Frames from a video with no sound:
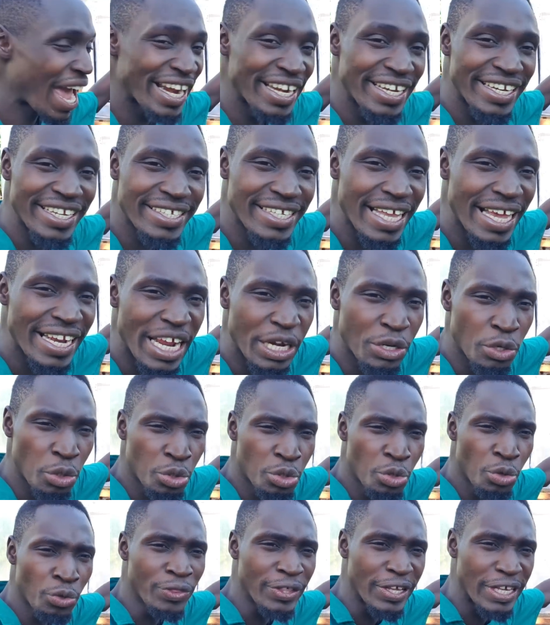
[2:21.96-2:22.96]
I decided to
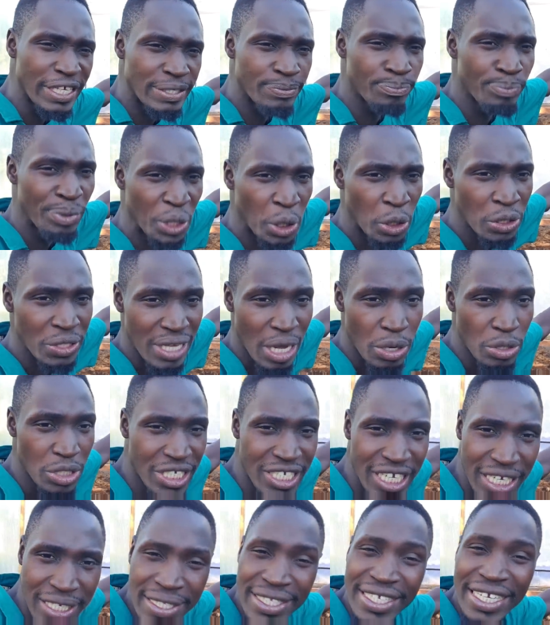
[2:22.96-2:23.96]
do this because I was
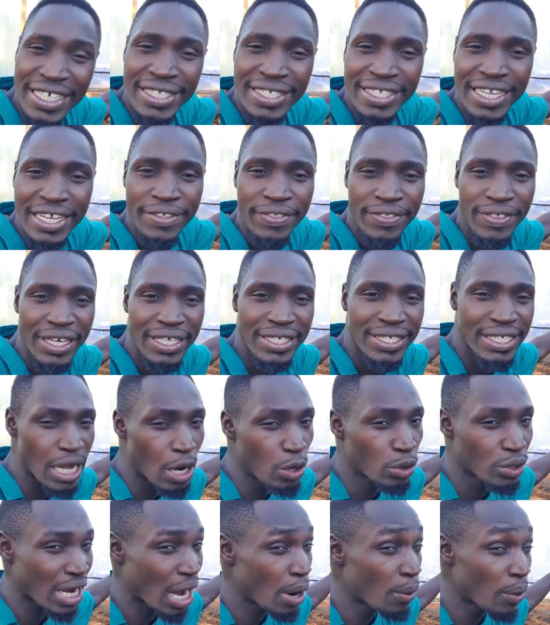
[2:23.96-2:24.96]
just testing things
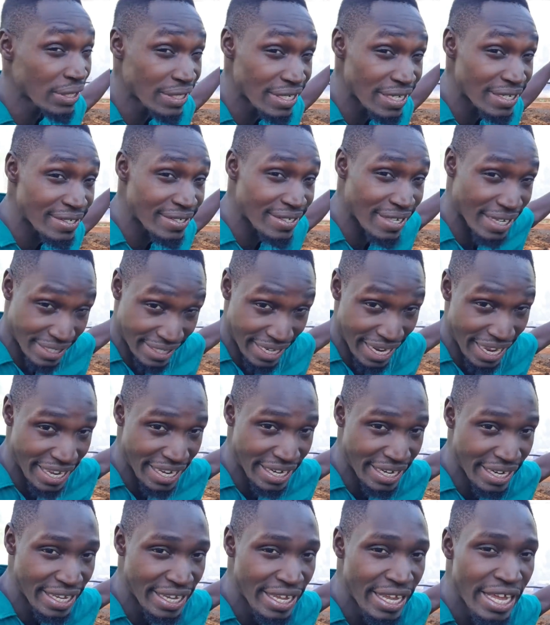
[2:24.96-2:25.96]
out. I wasn't
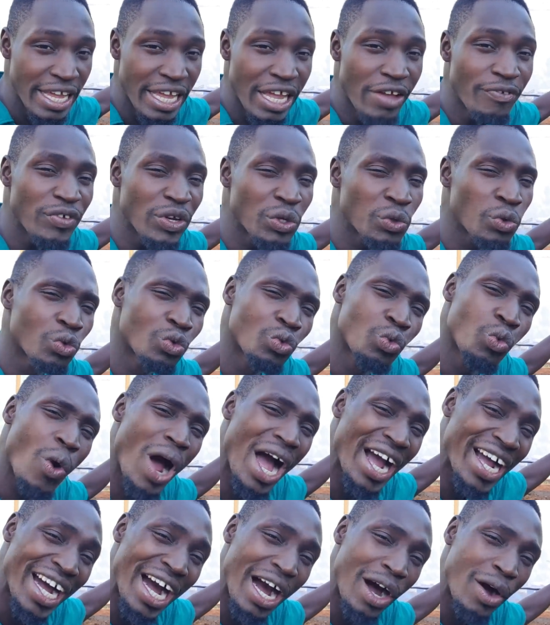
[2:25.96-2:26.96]
certain if it would
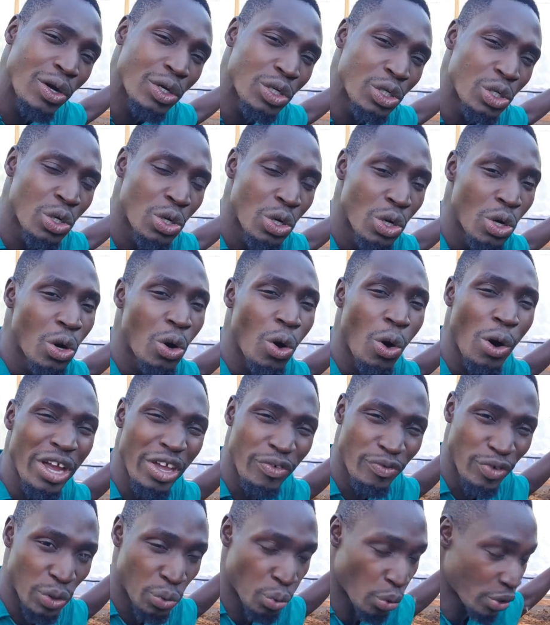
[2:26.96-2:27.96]
work out or
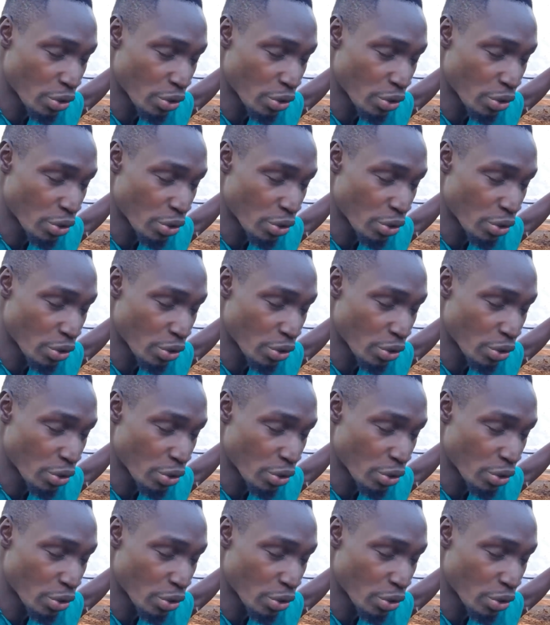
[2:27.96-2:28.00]
if it